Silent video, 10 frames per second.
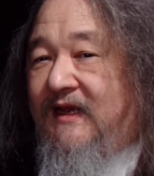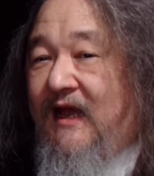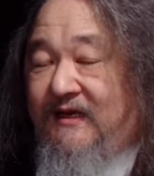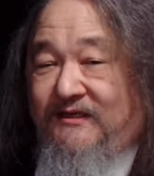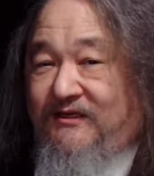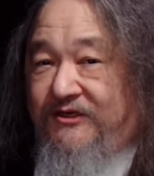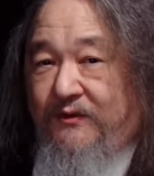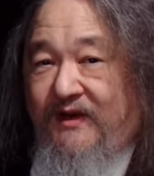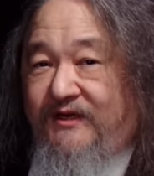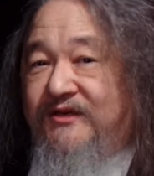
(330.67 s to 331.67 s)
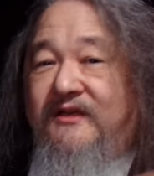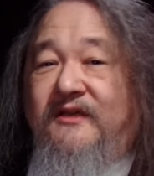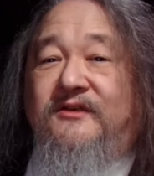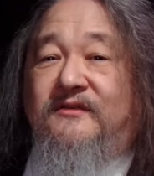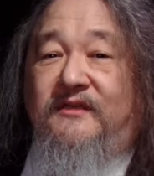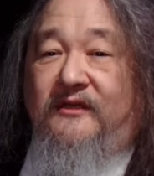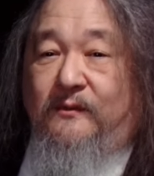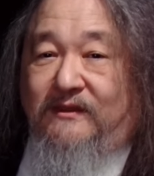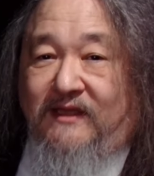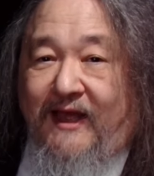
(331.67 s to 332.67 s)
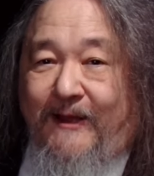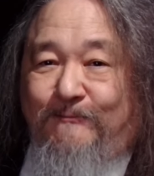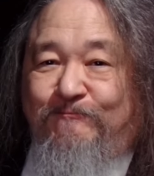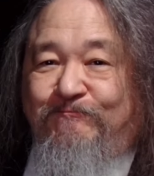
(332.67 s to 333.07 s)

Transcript: kind of situation and just deal with that.